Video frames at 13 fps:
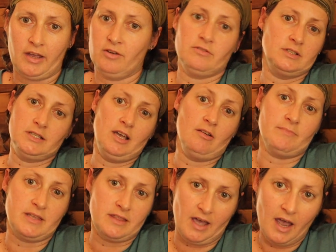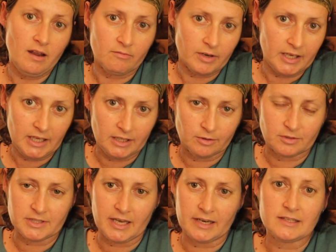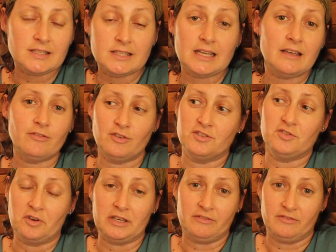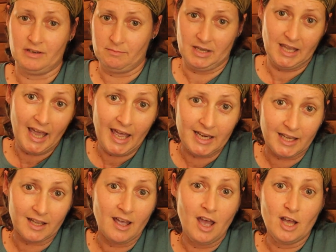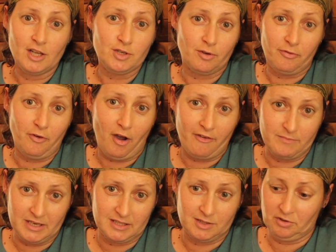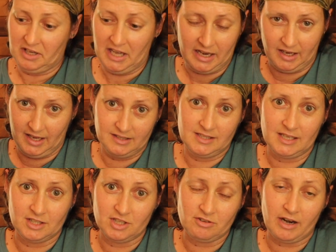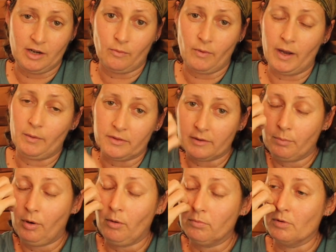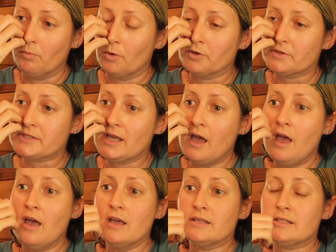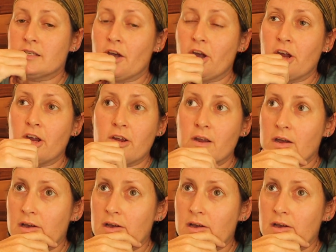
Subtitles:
couldn't tell me that when he looked at it. Steve, who's not even a mechanic, took 5 minutes to look at it and said straight away what the problem was. So